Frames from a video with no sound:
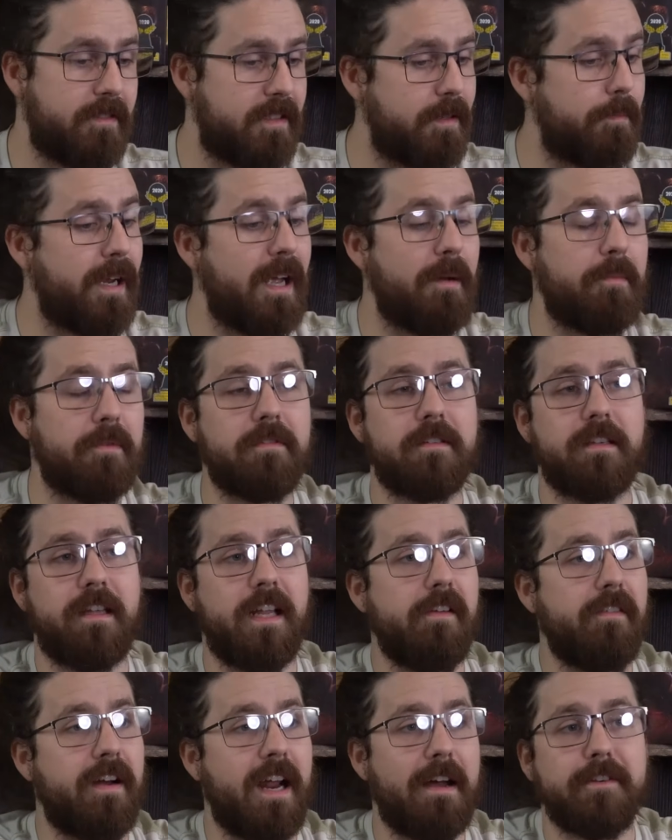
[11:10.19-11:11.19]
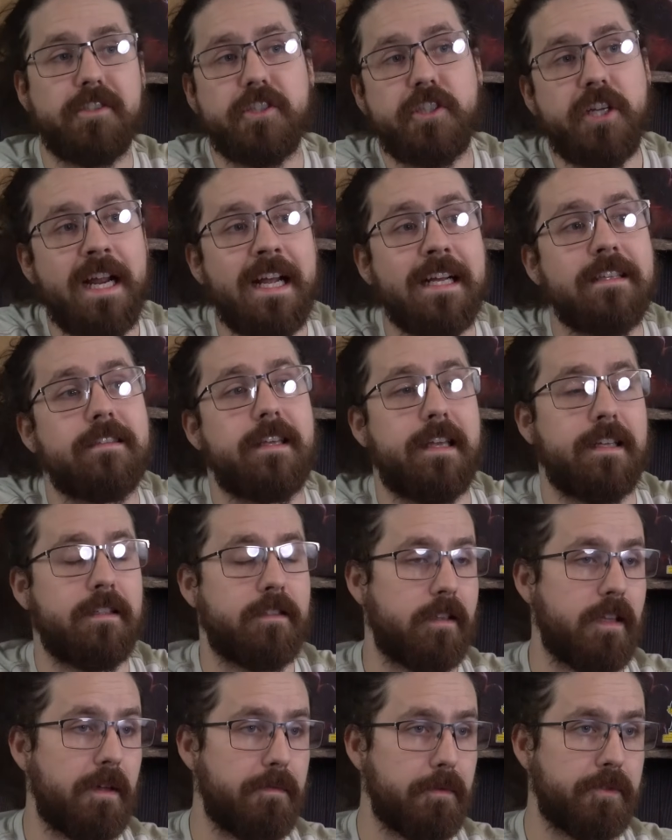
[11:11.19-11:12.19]
to be able to even have a chance
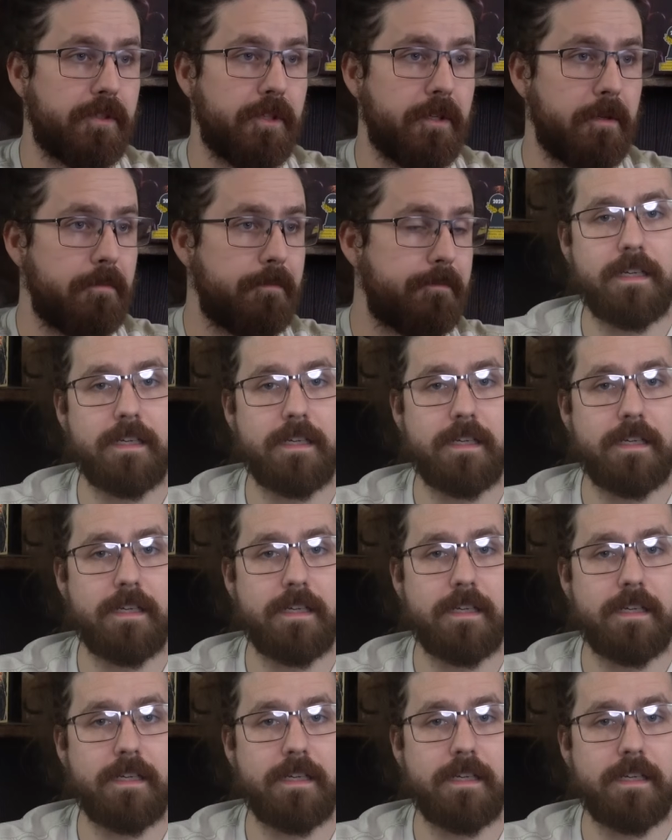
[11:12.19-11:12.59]
against level 2.